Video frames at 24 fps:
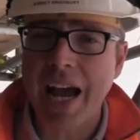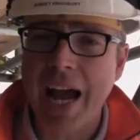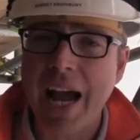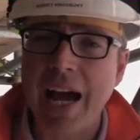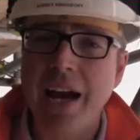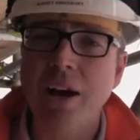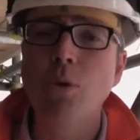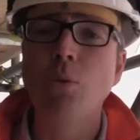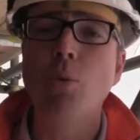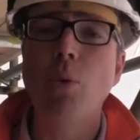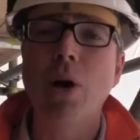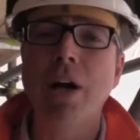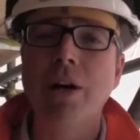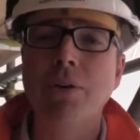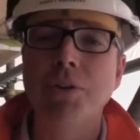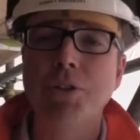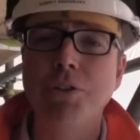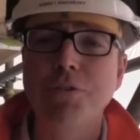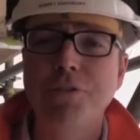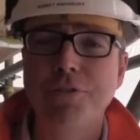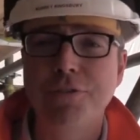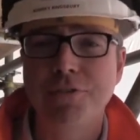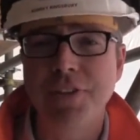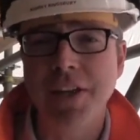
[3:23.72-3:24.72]
how well
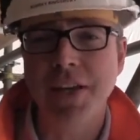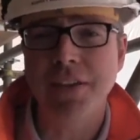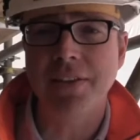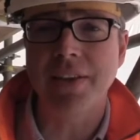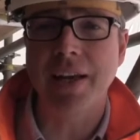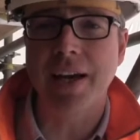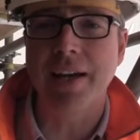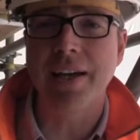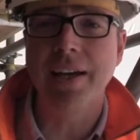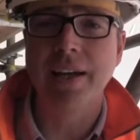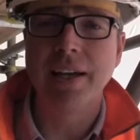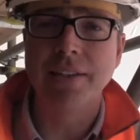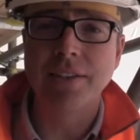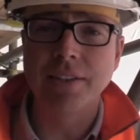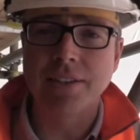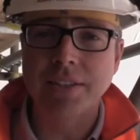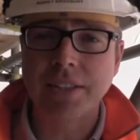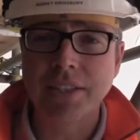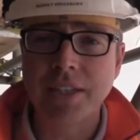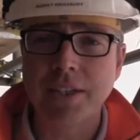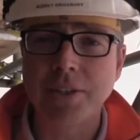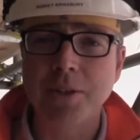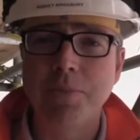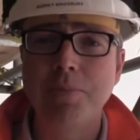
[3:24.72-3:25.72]
you fit that, there's
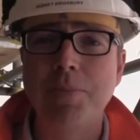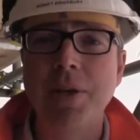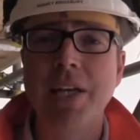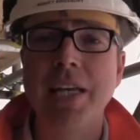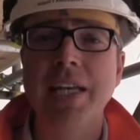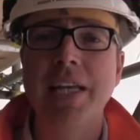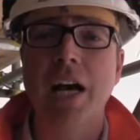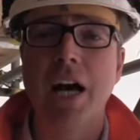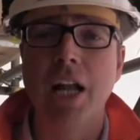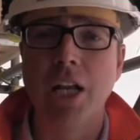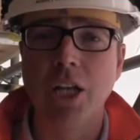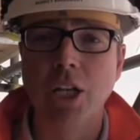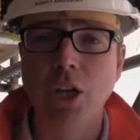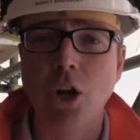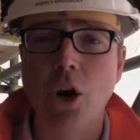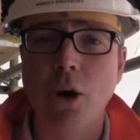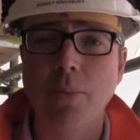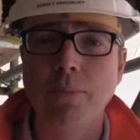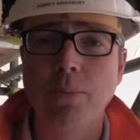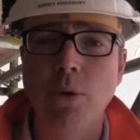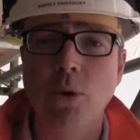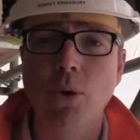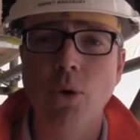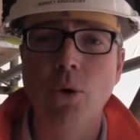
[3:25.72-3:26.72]
going to be a
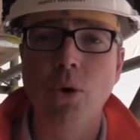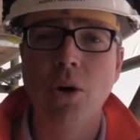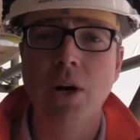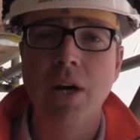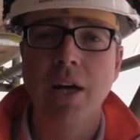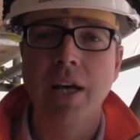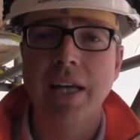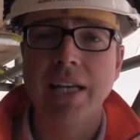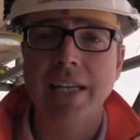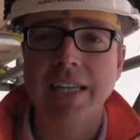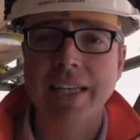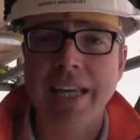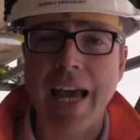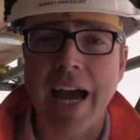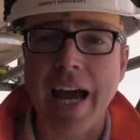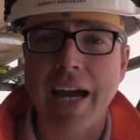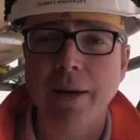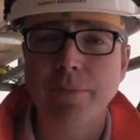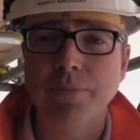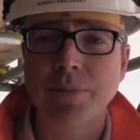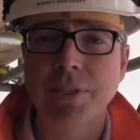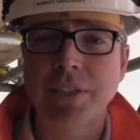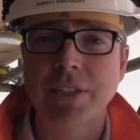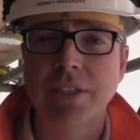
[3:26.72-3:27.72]
lot more
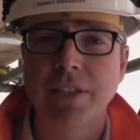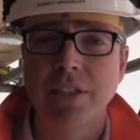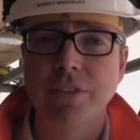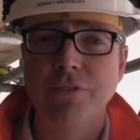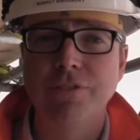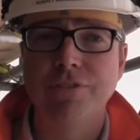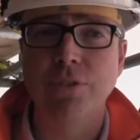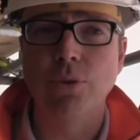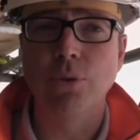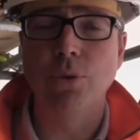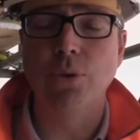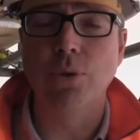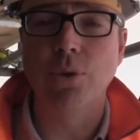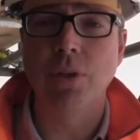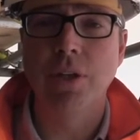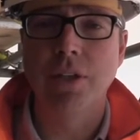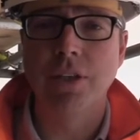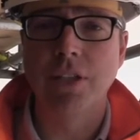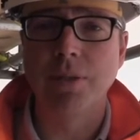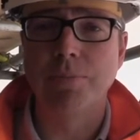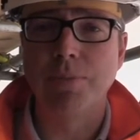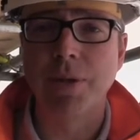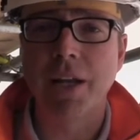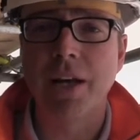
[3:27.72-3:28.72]
gaps for
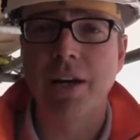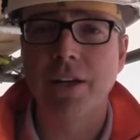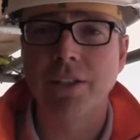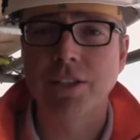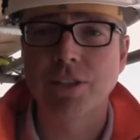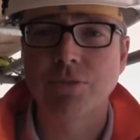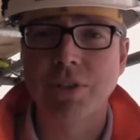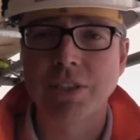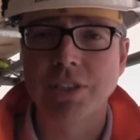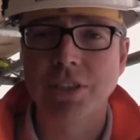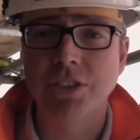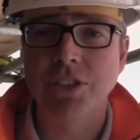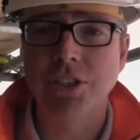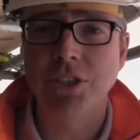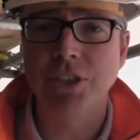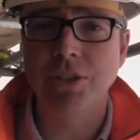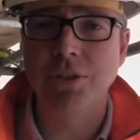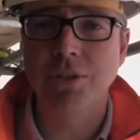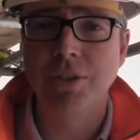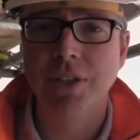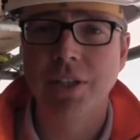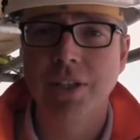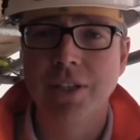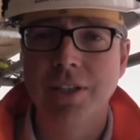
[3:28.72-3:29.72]
the blast
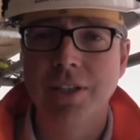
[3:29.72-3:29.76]
residue